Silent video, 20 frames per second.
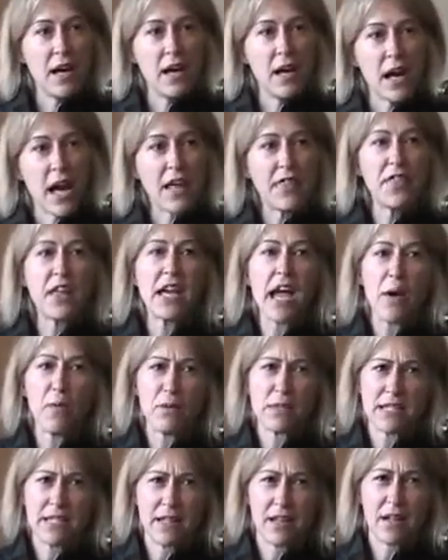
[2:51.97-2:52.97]
I think I
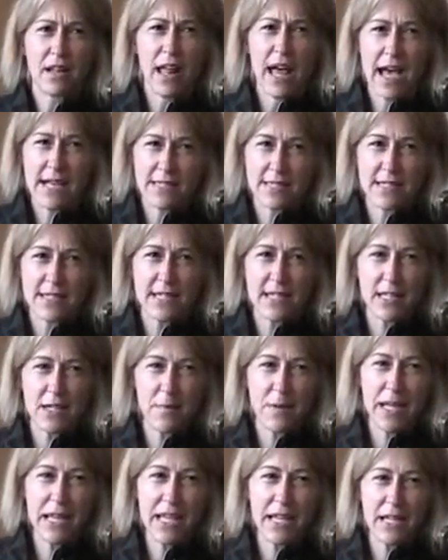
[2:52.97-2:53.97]
was a little hesitant in the
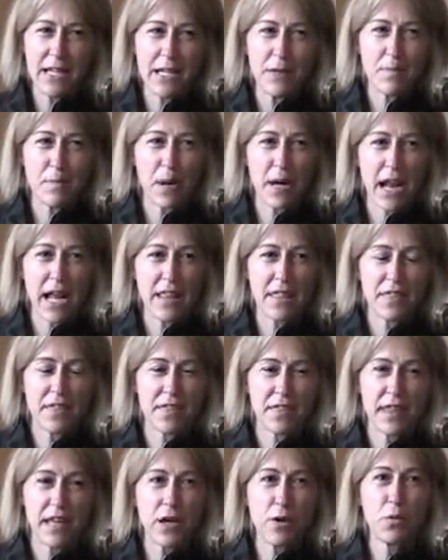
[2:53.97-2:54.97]
beginning, but I
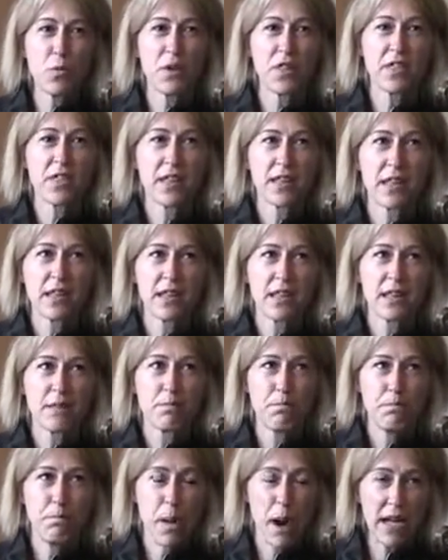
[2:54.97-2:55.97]
think with
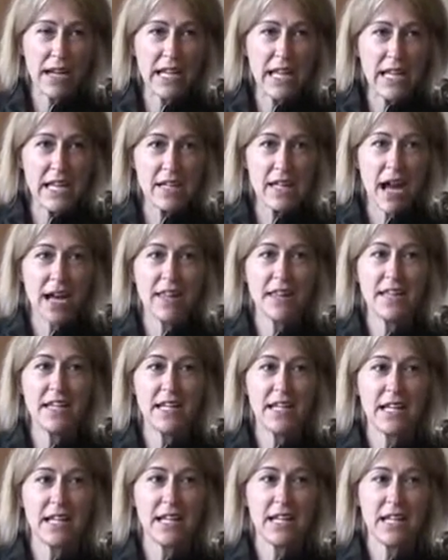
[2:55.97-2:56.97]
Buddy, I
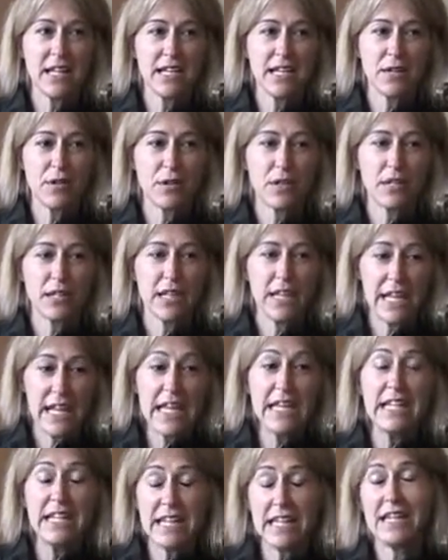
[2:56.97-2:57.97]
think
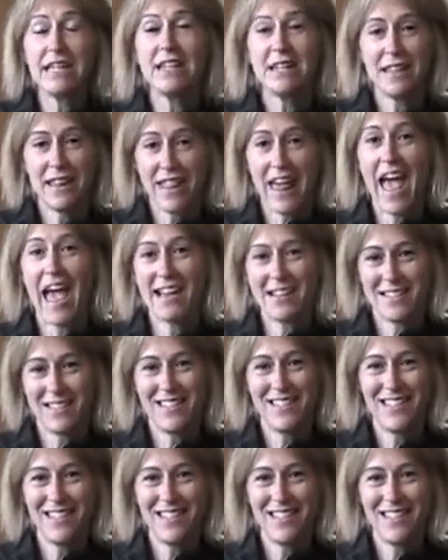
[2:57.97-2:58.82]
he needed that.